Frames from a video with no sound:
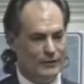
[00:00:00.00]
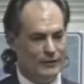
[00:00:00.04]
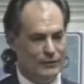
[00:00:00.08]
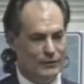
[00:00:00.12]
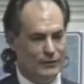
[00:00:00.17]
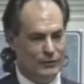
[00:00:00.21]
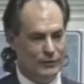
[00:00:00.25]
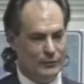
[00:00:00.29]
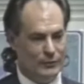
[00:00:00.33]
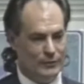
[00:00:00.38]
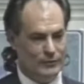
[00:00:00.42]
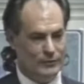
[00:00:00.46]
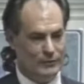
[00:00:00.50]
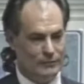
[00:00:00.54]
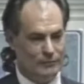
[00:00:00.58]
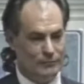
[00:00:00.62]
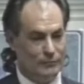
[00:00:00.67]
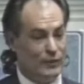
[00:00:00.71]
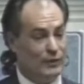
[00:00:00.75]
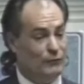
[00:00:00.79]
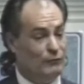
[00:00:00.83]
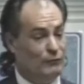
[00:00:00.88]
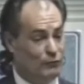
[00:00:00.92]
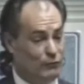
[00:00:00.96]
they're not going to do
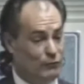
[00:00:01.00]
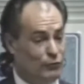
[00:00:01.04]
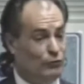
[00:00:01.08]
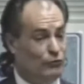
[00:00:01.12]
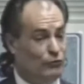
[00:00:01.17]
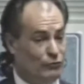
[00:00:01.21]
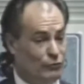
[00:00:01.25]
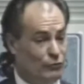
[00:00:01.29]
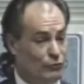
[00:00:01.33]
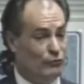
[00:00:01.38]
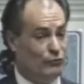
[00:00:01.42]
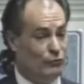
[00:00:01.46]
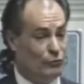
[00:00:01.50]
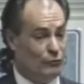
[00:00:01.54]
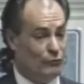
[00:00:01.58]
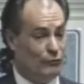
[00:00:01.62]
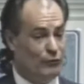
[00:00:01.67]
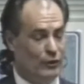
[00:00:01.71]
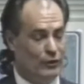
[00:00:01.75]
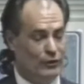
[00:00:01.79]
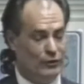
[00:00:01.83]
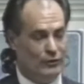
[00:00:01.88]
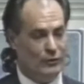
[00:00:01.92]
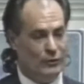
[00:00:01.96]
it. They refuse to
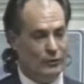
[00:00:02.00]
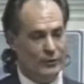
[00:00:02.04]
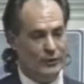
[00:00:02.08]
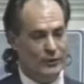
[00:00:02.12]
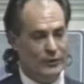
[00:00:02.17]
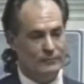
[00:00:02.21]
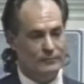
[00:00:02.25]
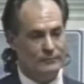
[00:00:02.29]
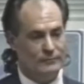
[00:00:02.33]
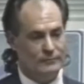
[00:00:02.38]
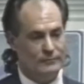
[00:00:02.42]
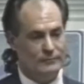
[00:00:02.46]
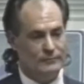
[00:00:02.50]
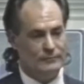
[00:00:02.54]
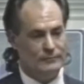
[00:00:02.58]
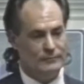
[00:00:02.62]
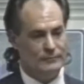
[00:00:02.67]
so far to do it.